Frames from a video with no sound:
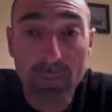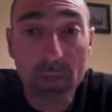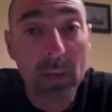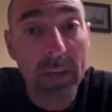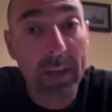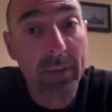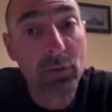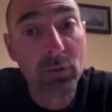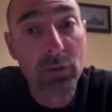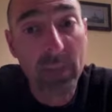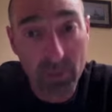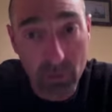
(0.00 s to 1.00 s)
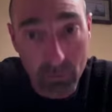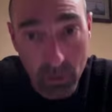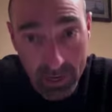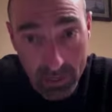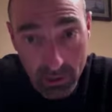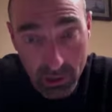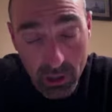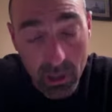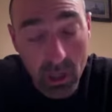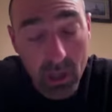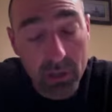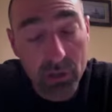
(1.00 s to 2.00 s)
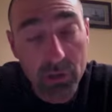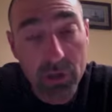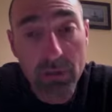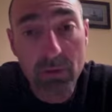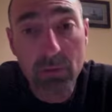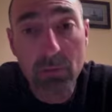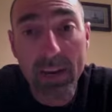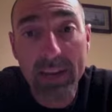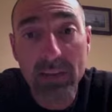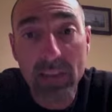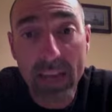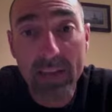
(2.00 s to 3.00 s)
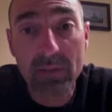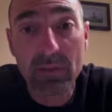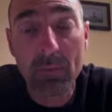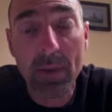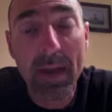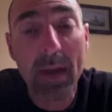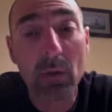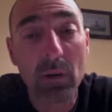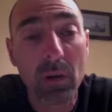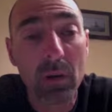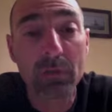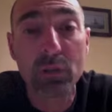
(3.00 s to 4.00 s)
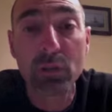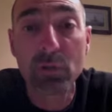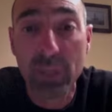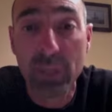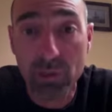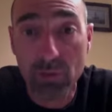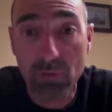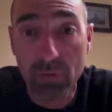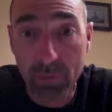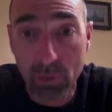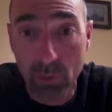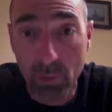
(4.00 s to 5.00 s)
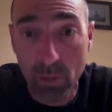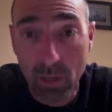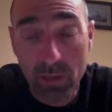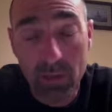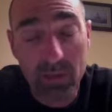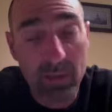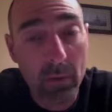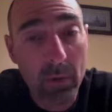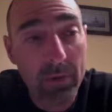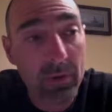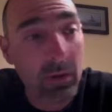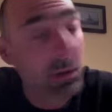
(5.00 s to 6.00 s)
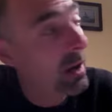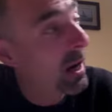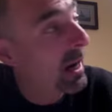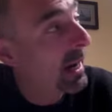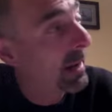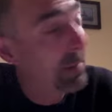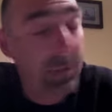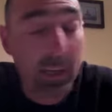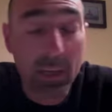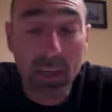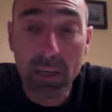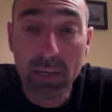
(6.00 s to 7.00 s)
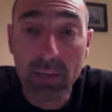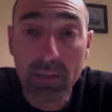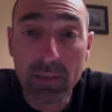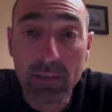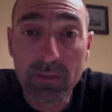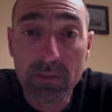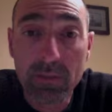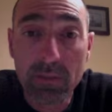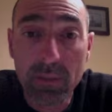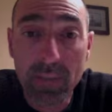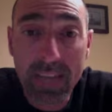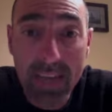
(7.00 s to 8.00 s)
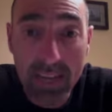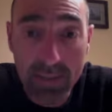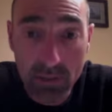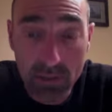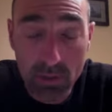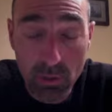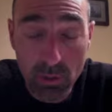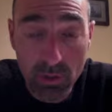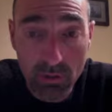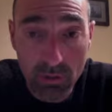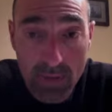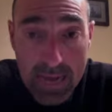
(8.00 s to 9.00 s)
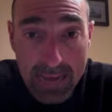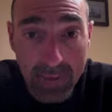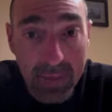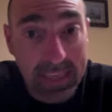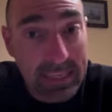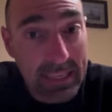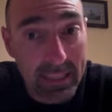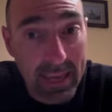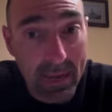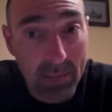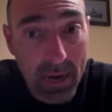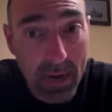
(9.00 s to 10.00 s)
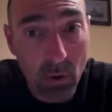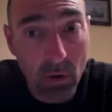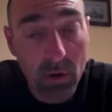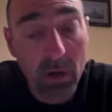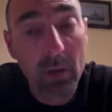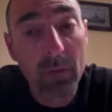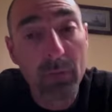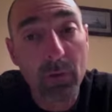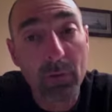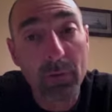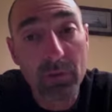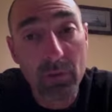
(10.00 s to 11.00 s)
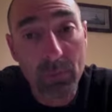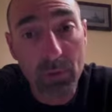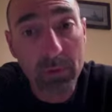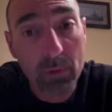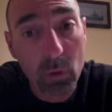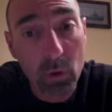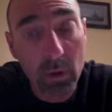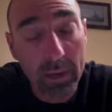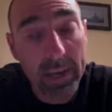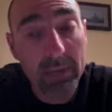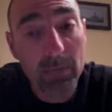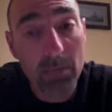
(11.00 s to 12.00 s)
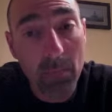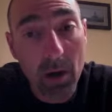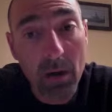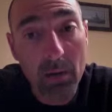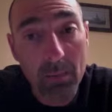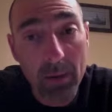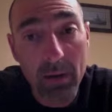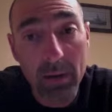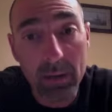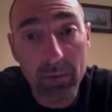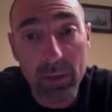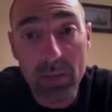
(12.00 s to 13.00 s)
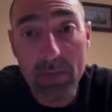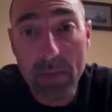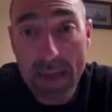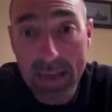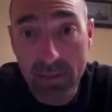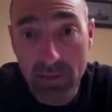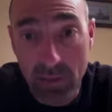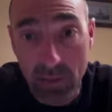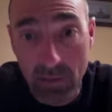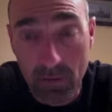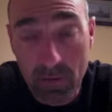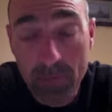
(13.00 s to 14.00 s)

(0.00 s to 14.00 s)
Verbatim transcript: Okay, the judicial branch. The judicial branch has the power of judicial review to say whether a law is constitutional or not. They get that power from the Supreme Court case Marbury v. Madison.